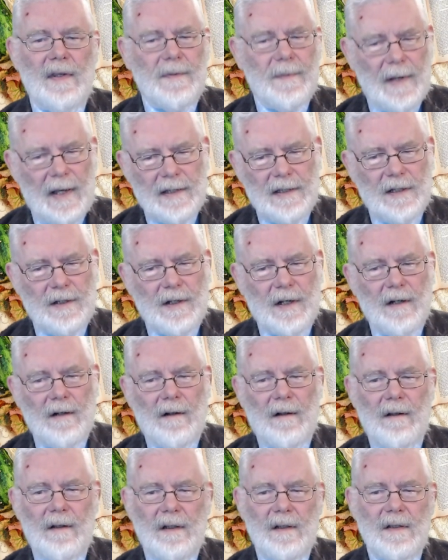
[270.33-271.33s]
This passage
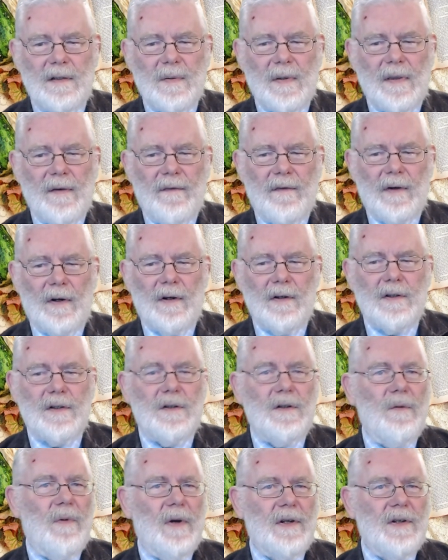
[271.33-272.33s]
concludes with a
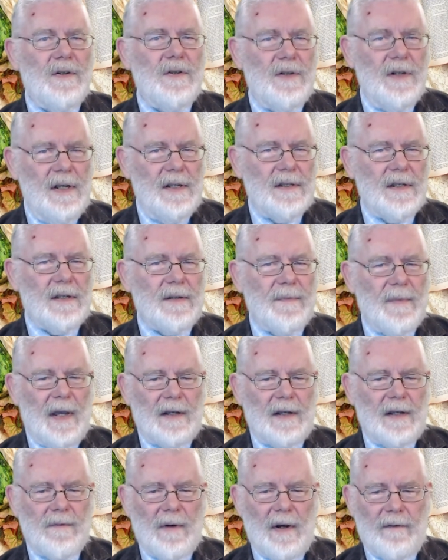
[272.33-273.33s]
verse to which Jesus
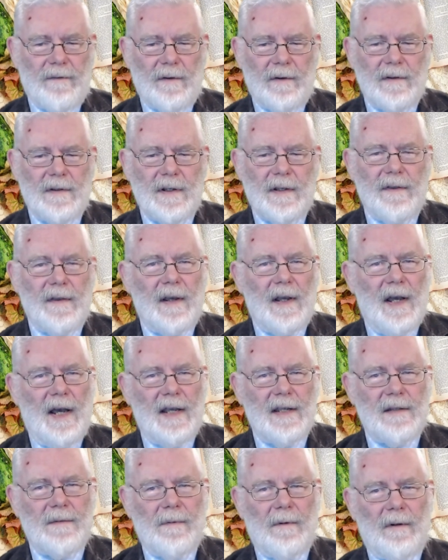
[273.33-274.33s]
makes reference in the
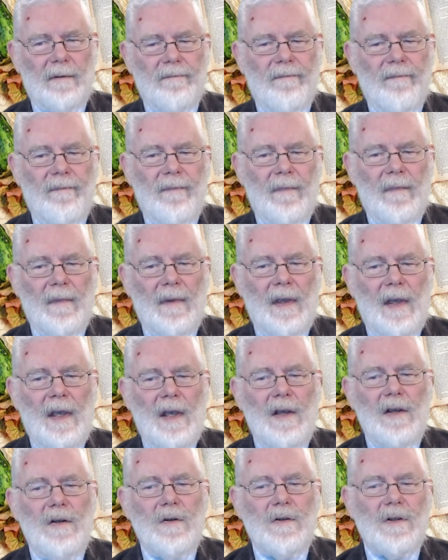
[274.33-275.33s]
Gospel
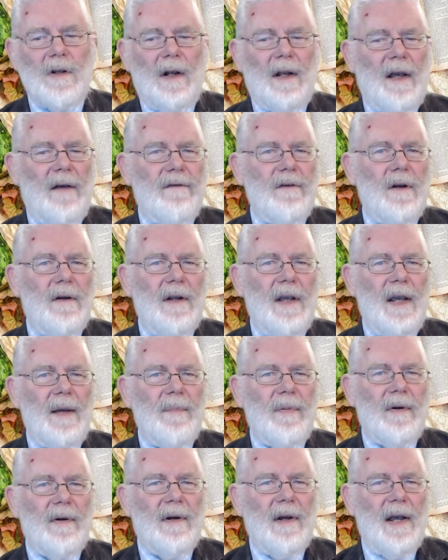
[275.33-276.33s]
You shall love your
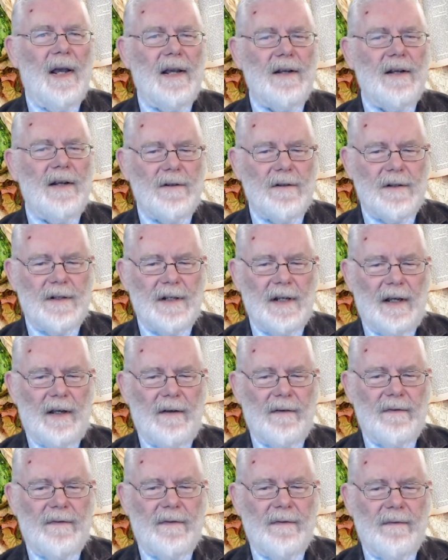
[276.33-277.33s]
neighbor as
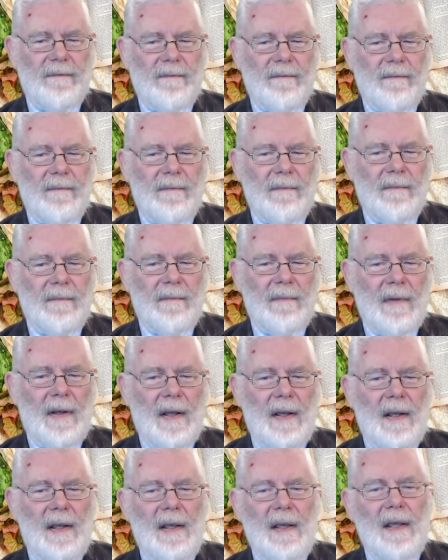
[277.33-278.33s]
yourself.
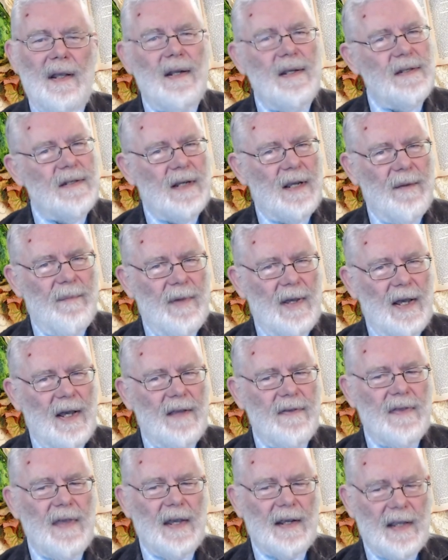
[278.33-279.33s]
It is a
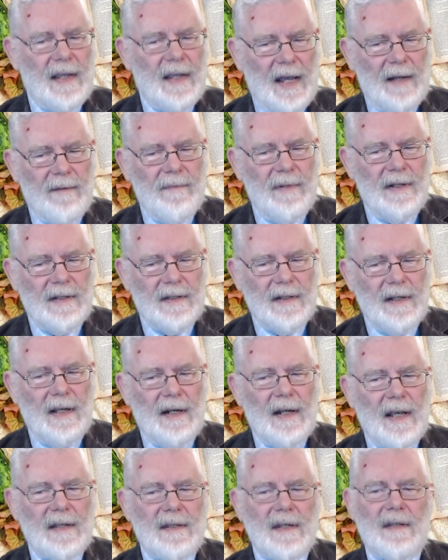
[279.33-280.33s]
command that can be
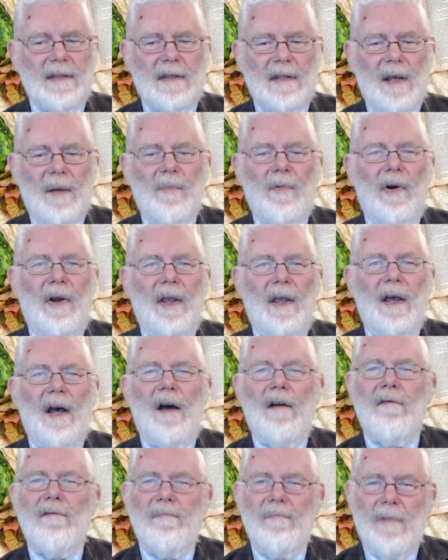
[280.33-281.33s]
seen as a summary
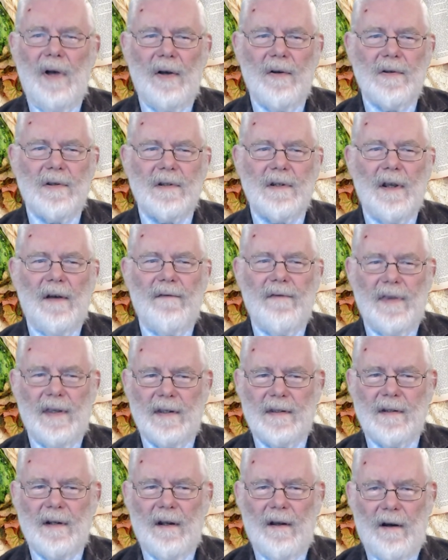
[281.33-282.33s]
of most of
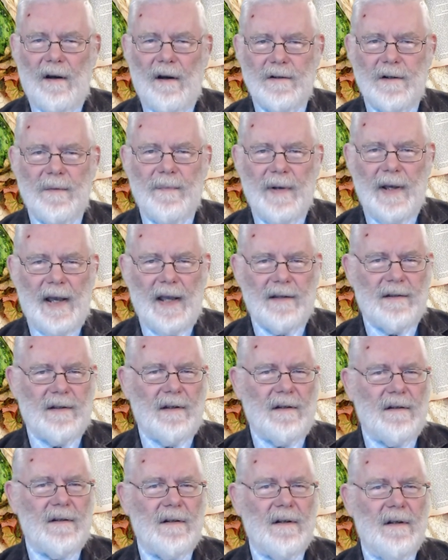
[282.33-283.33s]
this larger
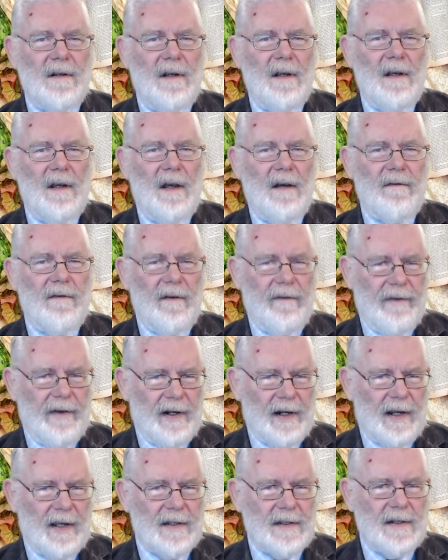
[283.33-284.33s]
passage of
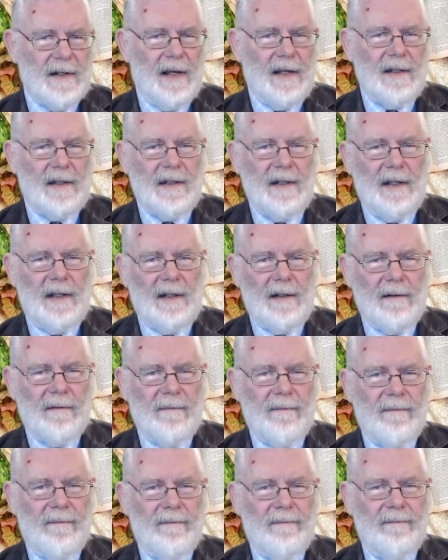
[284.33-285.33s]
Leviticus 19.